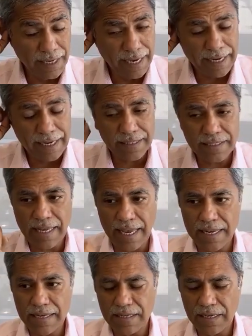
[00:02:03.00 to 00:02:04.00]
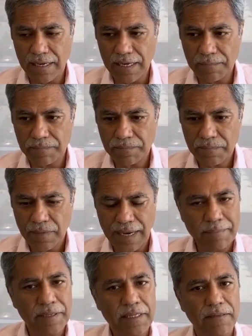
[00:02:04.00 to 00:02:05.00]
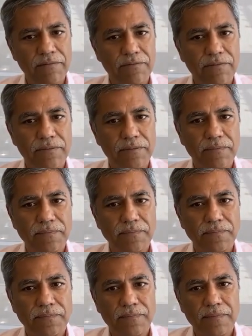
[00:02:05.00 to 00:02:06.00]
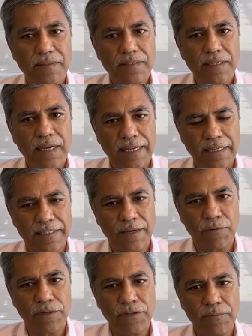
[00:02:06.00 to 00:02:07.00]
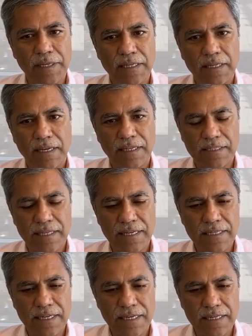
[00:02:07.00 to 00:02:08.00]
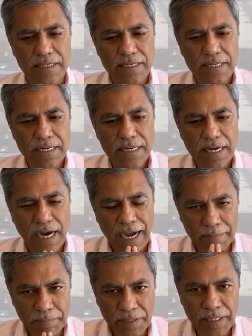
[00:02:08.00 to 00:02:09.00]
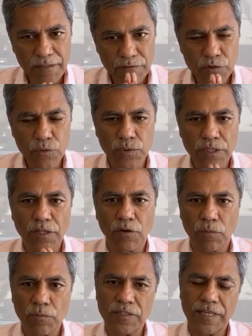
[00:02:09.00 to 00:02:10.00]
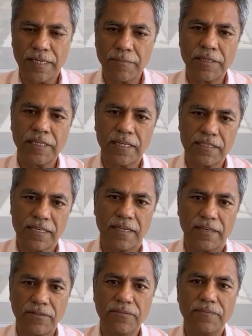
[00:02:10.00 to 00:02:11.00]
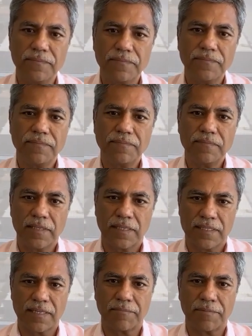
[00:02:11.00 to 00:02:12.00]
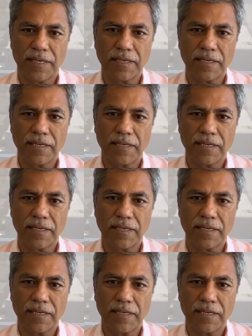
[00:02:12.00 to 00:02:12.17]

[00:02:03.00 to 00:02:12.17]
And I said, I believe. And he said, what do you mean? I said, I believe sooner than almost anybody else I know in something.